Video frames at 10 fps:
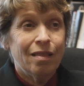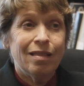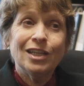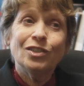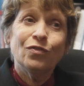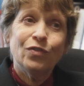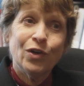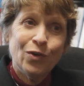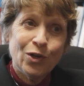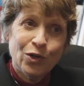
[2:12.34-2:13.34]
That's a
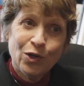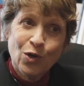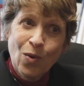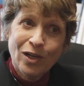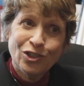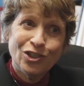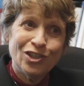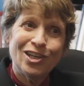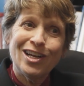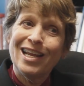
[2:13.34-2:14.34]
very good
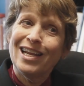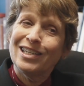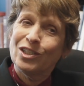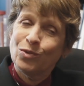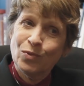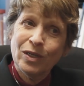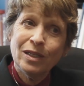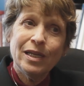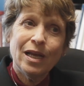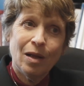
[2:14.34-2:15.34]
question, and it's
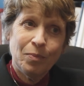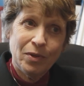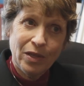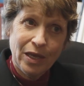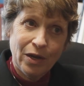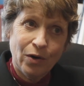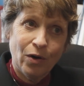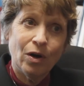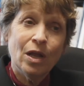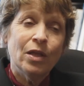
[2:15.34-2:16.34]
really up in the
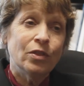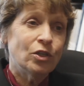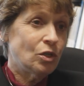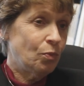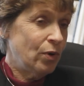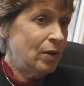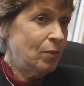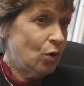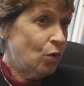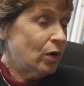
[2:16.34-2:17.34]
air. The Supreme
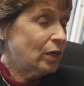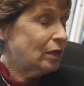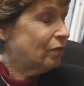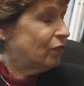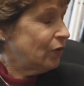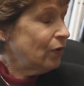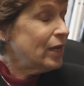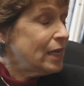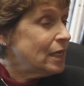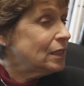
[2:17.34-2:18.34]
Court
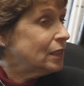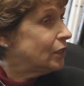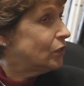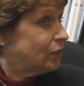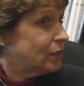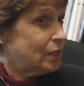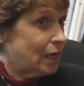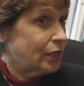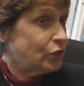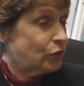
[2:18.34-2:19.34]
very easily could
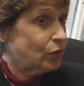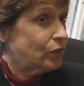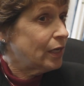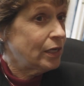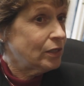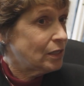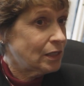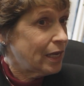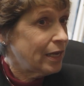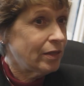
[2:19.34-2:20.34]
deny cert. They could
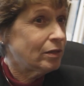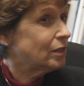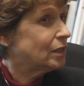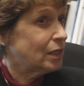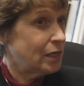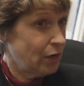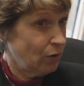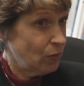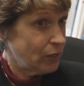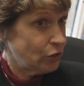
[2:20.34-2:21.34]
say that this is a
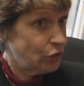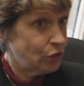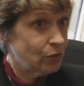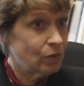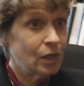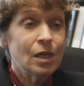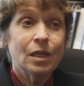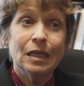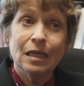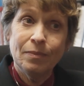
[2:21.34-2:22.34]
narrow issue
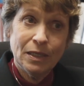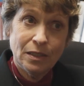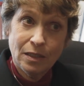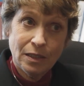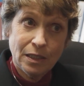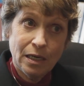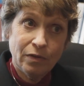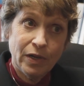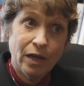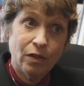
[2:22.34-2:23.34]
limited to the state
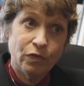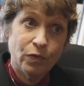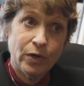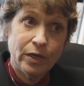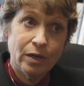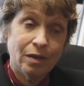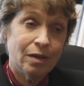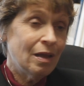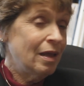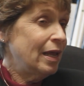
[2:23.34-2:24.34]
of
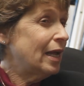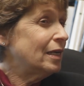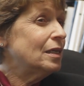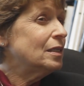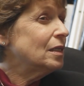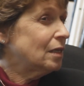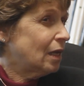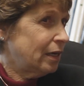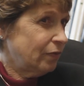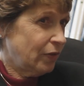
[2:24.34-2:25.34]
California, and it isn't the
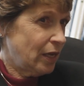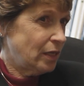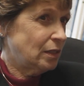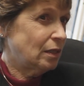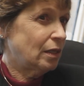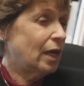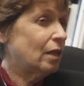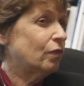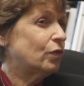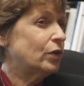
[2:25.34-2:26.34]
kind of case that the
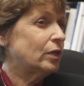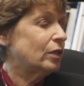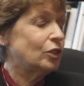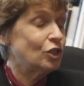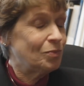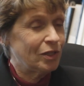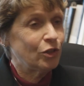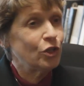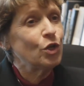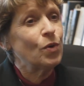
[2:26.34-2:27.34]
California, excuse me,
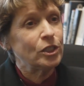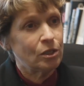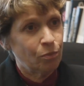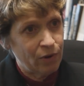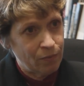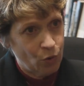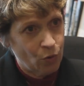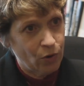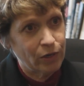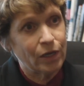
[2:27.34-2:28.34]
that the U.S. Supreme
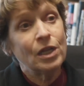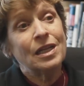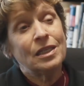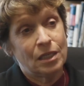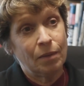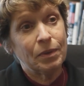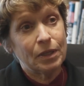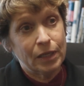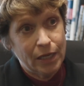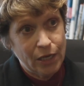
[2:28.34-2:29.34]
Court
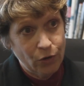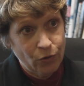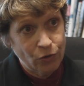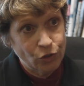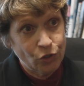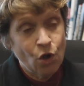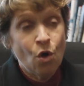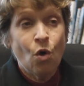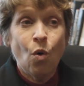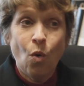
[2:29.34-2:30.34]
typically hears,
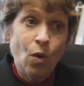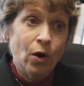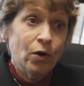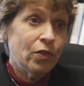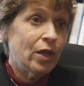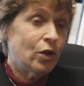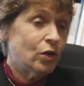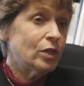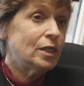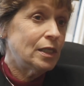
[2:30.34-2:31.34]
or they
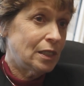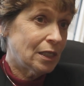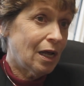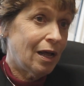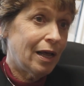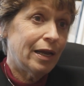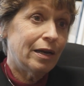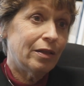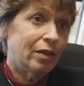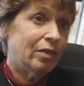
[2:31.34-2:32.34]
could
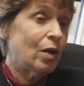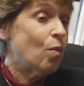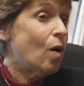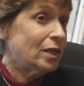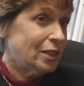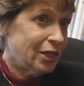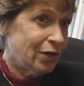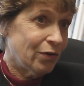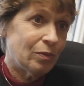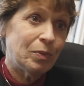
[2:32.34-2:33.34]
decide that they want to
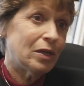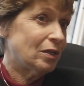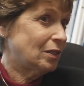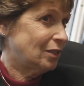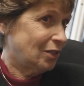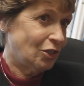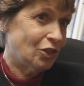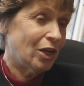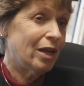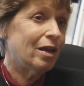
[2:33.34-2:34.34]
hear it because it's
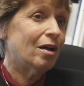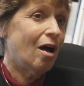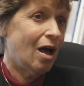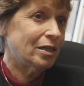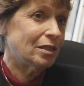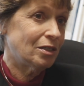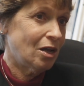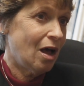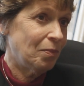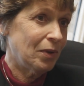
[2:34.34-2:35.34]
such a hot
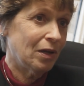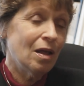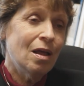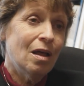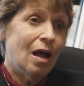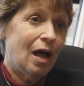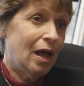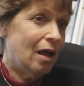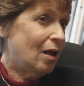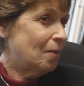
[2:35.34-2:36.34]
topic.
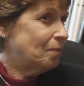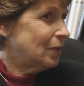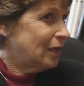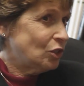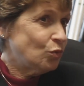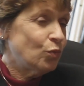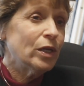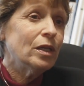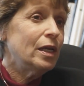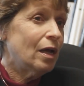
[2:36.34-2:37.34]
Um, it's
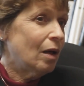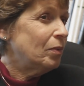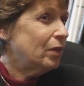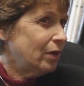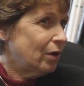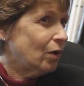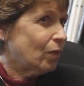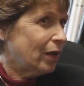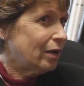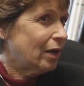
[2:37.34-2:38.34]
really up in the air
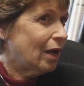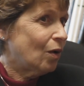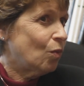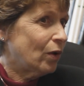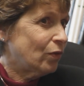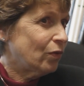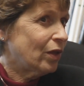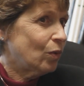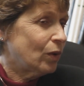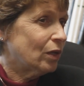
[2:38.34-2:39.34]
right now whether
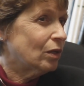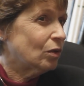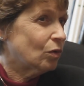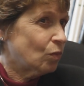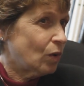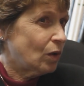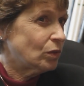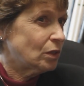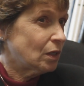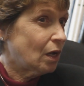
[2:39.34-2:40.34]
they will or
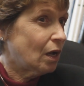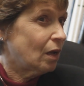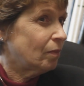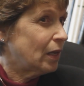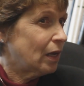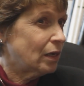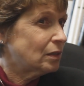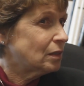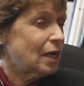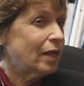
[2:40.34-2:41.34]
won't. Um, and
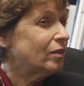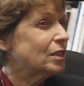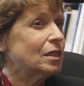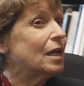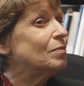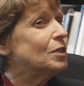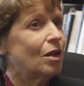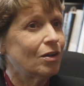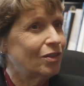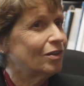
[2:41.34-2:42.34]
it's not the slam
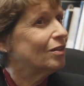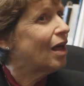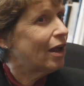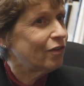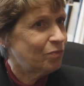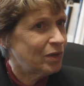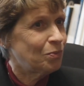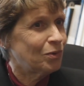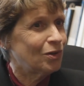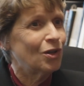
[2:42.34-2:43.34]
dunk that a lot of
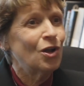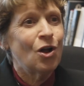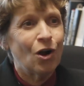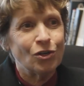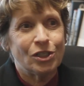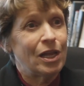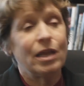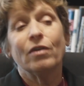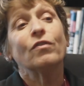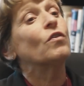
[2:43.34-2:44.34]
people are
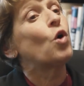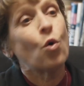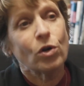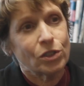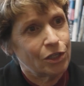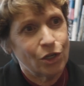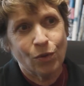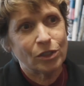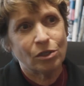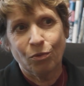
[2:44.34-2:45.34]
saying, of, of course, the
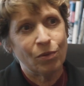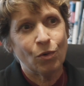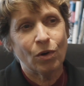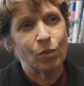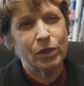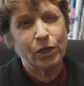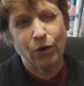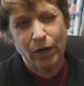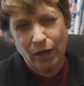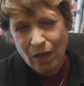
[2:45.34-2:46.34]
U.S. Supreme Court will
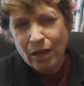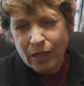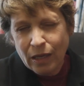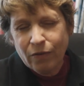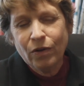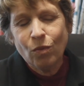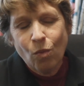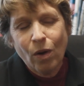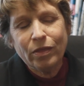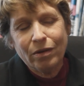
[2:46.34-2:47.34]
hear it. Given
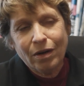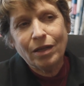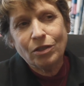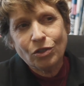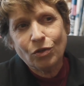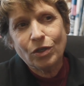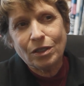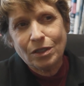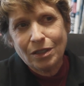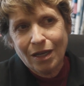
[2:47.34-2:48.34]
what the Ninth
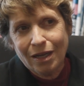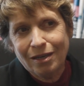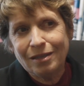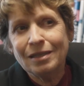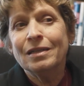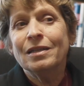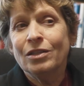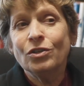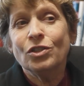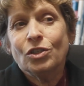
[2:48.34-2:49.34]
Circuit said,
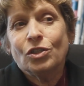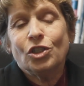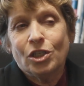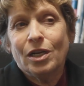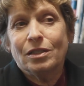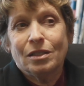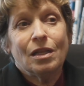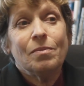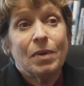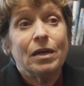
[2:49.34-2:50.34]
there's a good chance that
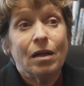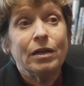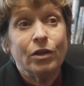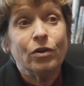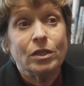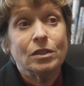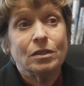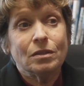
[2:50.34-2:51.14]
they might not hear it